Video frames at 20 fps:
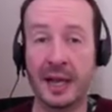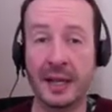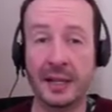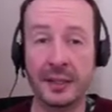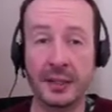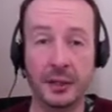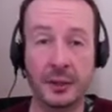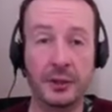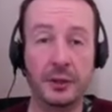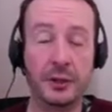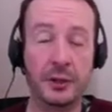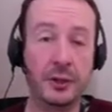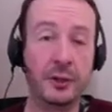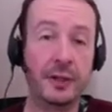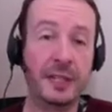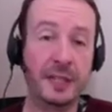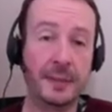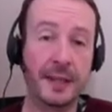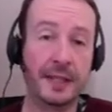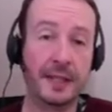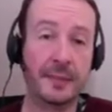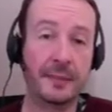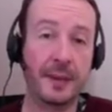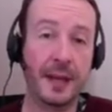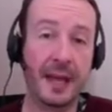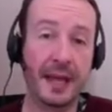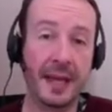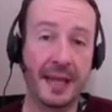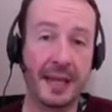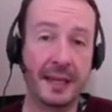You should expect to
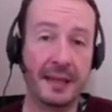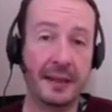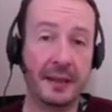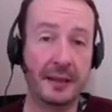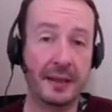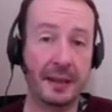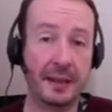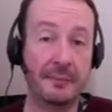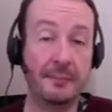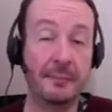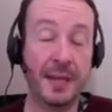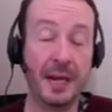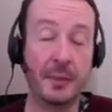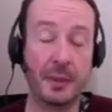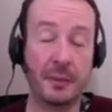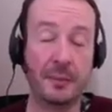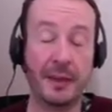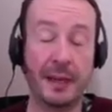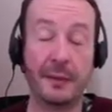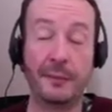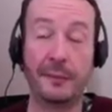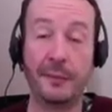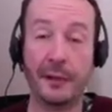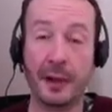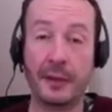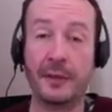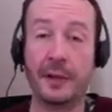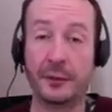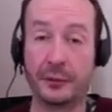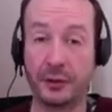pay a minimum about
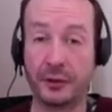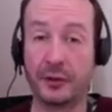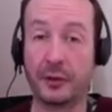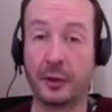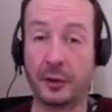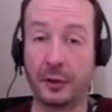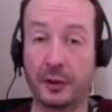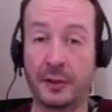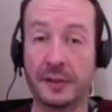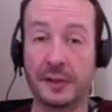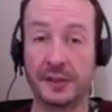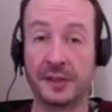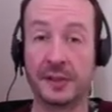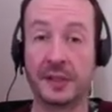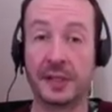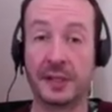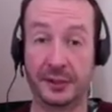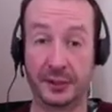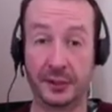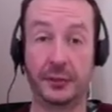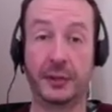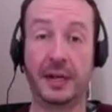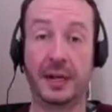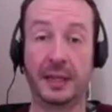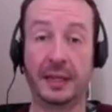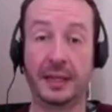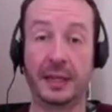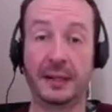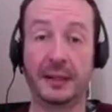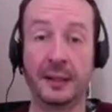$500
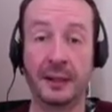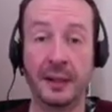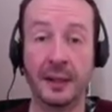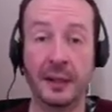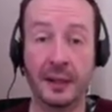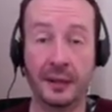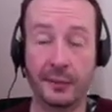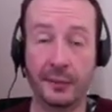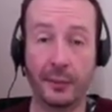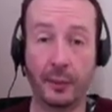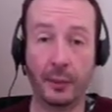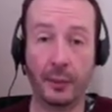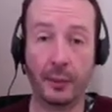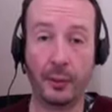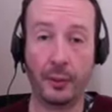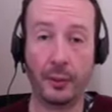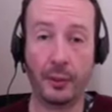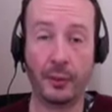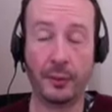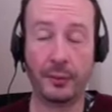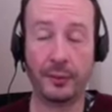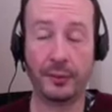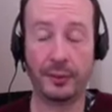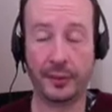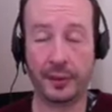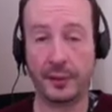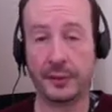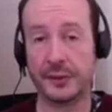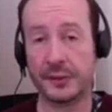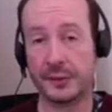Australian for
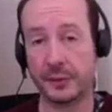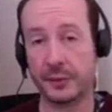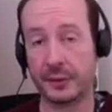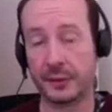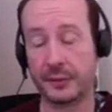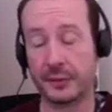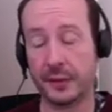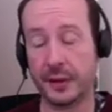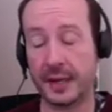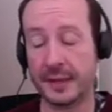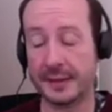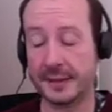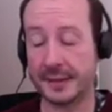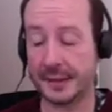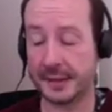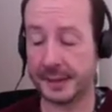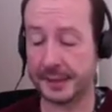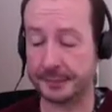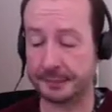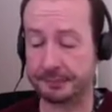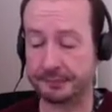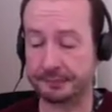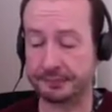those sort of devices.